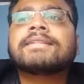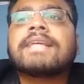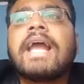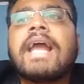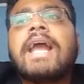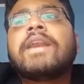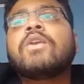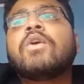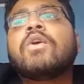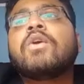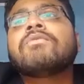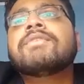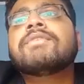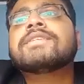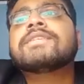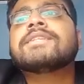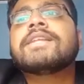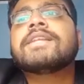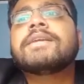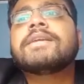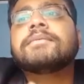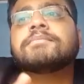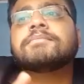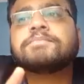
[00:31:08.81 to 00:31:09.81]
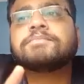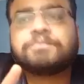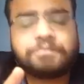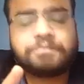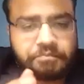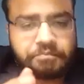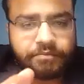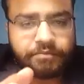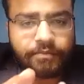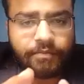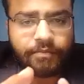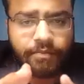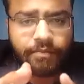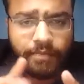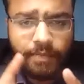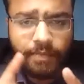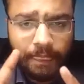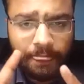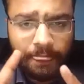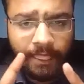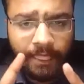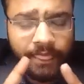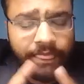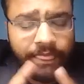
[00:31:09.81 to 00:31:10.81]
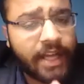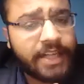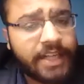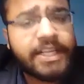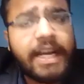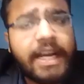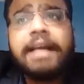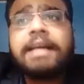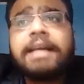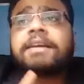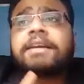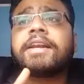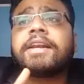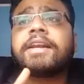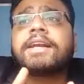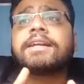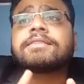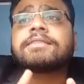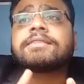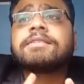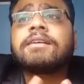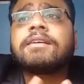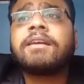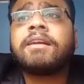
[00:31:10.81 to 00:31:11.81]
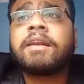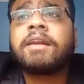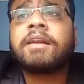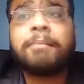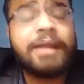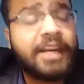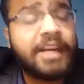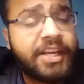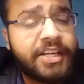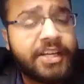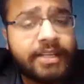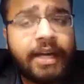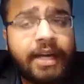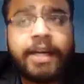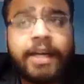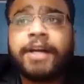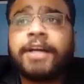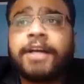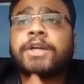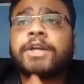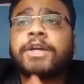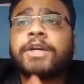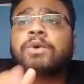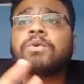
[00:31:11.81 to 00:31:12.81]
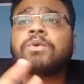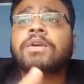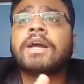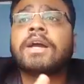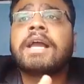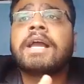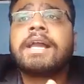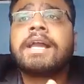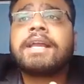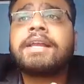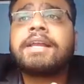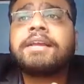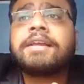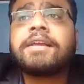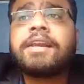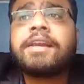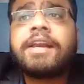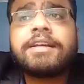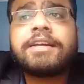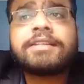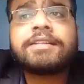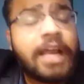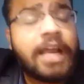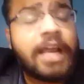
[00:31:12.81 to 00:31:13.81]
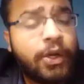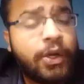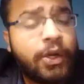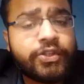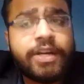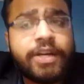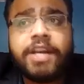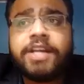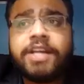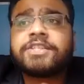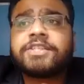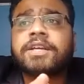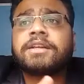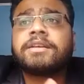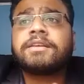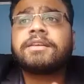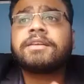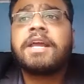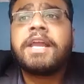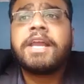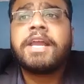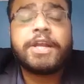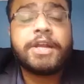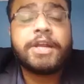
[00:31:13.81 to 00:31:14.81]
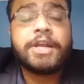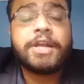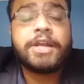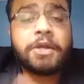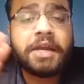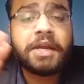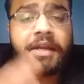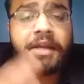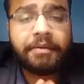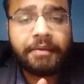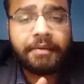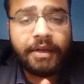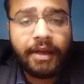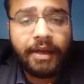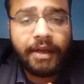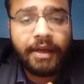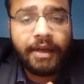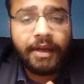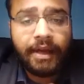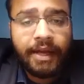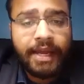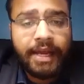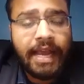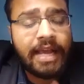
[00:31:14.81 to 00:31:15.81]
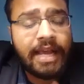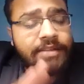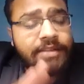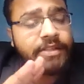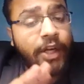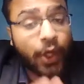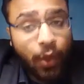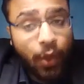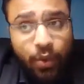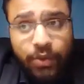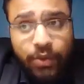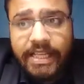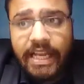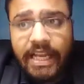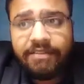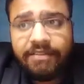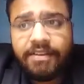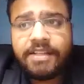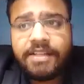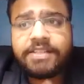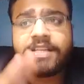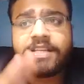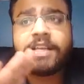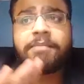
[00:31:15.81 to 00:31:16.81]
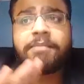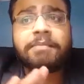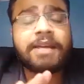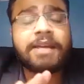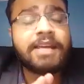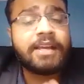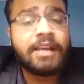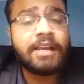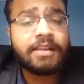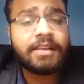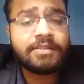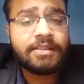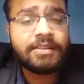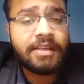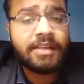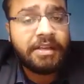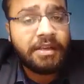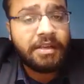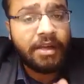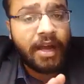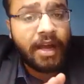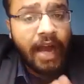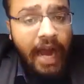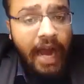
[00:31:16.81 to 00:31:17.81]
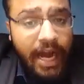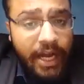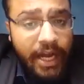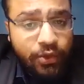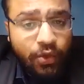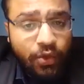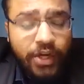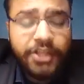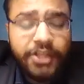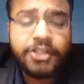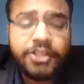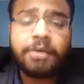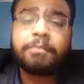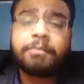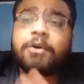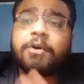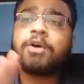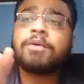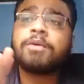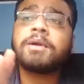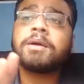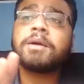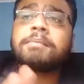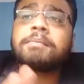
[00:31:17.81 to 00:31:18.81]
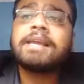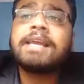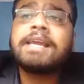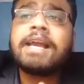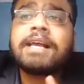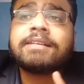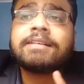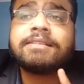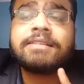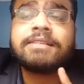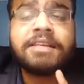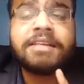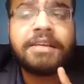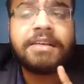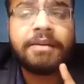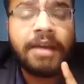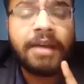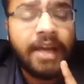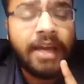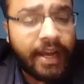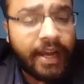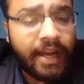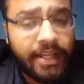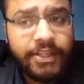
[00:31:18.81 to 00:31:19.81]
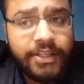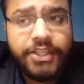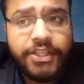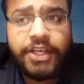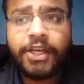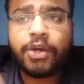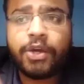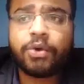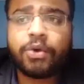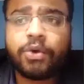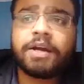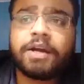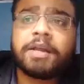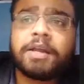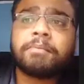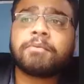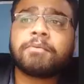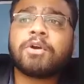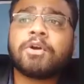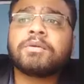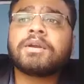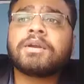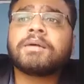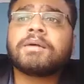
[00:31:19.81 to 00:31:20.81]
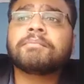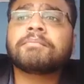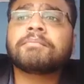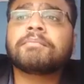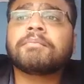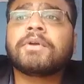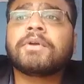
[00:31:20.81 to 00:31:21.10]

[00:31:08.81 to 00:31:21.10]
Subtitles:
And obviously the child creates the rebellious attitude, he creates hallucination, he has the low self-esteem, he has the isolation problem, he has the insecurity problem,